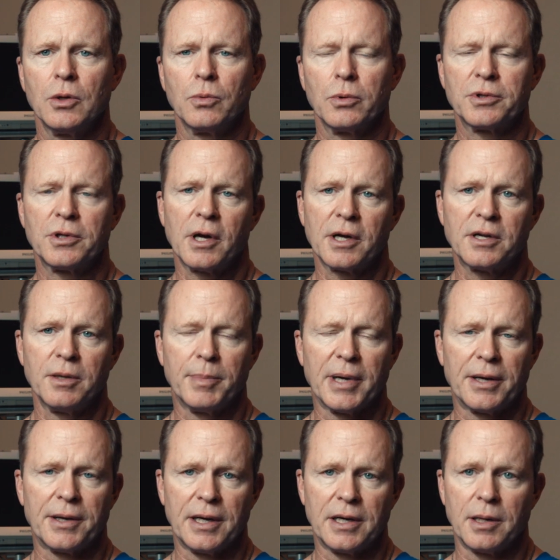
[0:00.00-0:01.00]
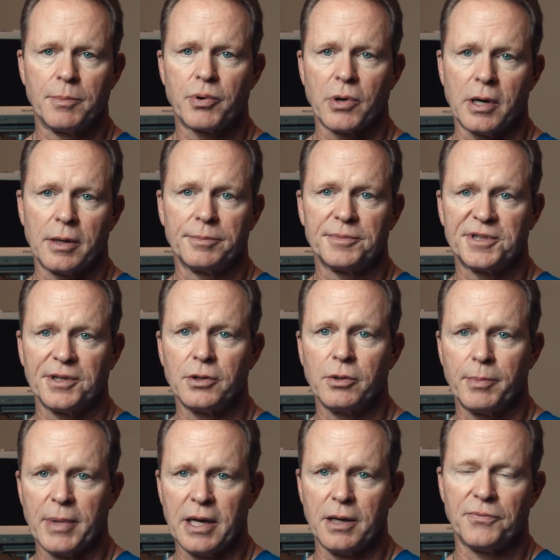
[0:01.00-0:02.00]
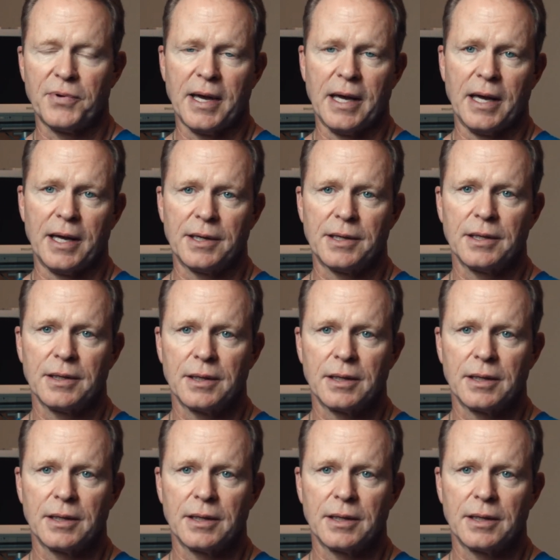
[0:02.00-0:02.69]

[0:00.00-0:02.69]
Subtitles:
we'll talk to you about any problems that you may have had